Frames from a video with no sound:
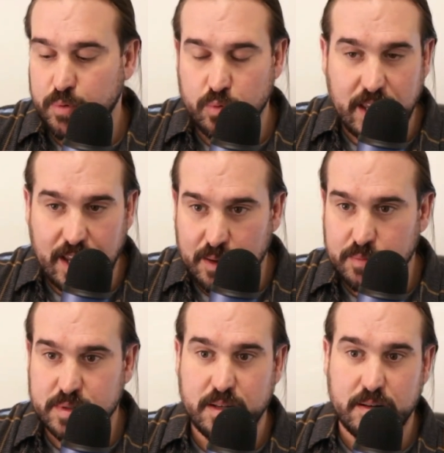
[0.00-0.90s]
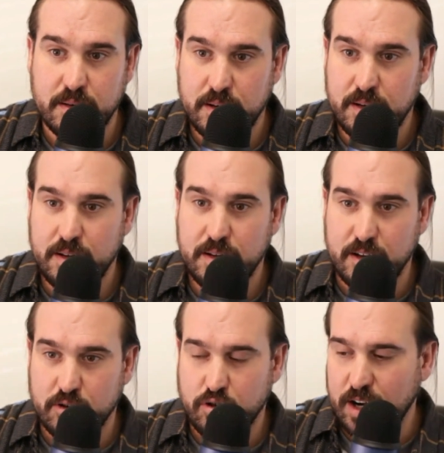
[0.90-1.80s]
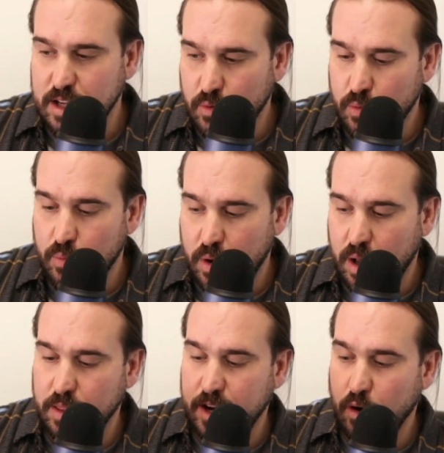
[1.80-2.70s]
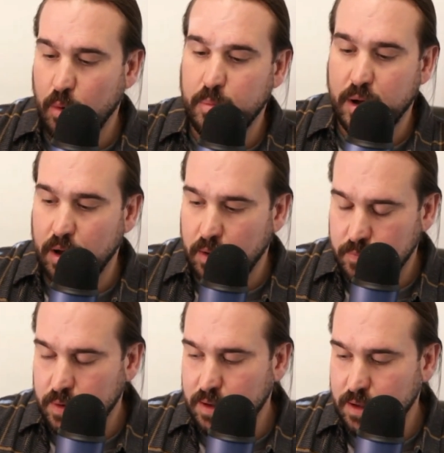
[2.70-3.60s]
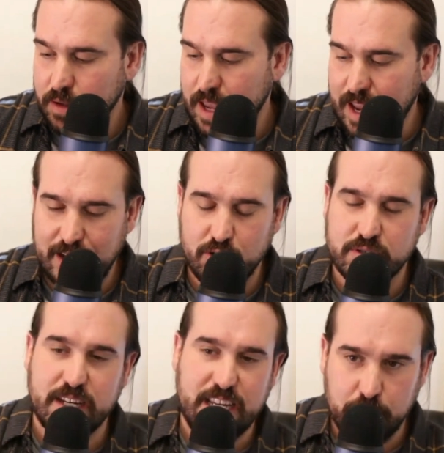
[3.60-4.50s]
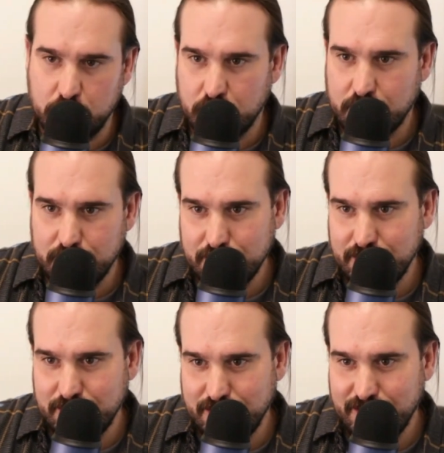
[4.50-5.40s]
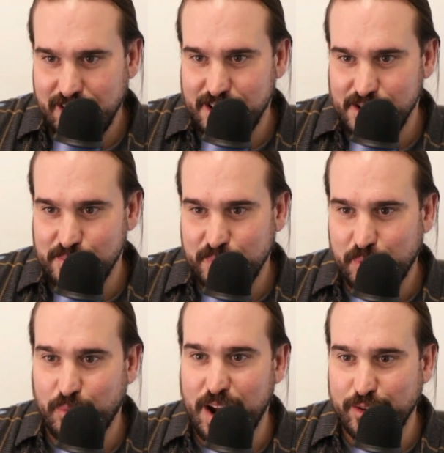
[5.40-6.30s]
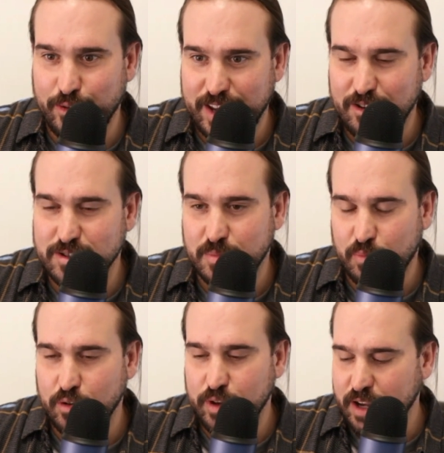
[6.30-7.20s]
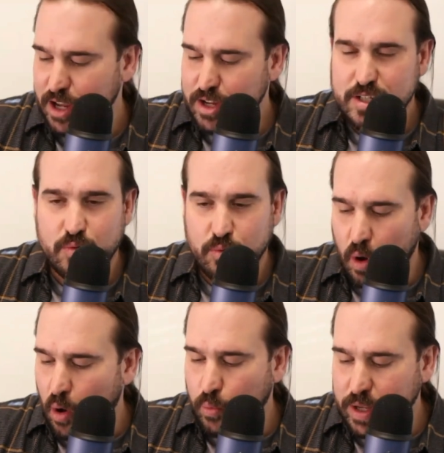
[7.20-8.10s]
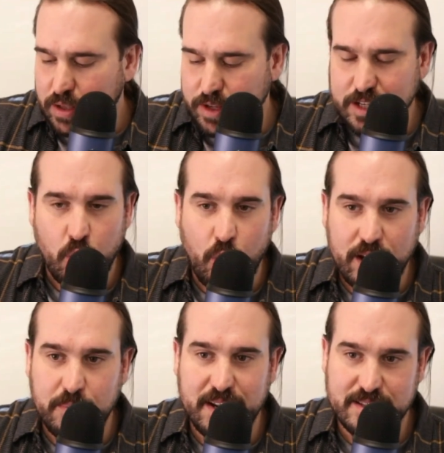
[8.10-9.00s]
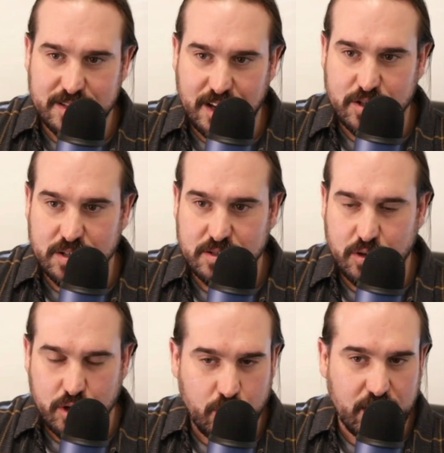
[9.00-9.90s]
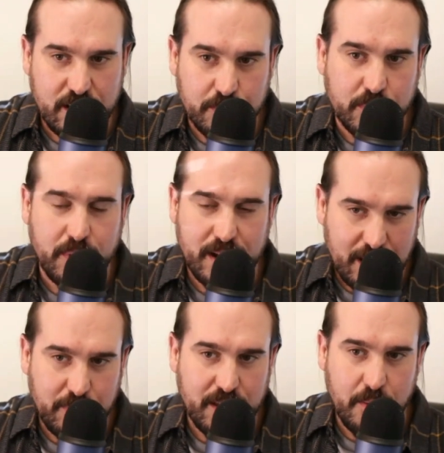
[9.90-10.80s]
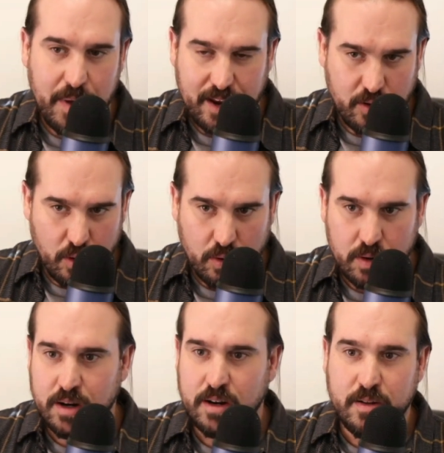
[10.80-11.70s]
boot camps and try to get a layer above, hey, here's an ebook, but rather like here's some really weekly 20-minute sessions so you can implement ABM at your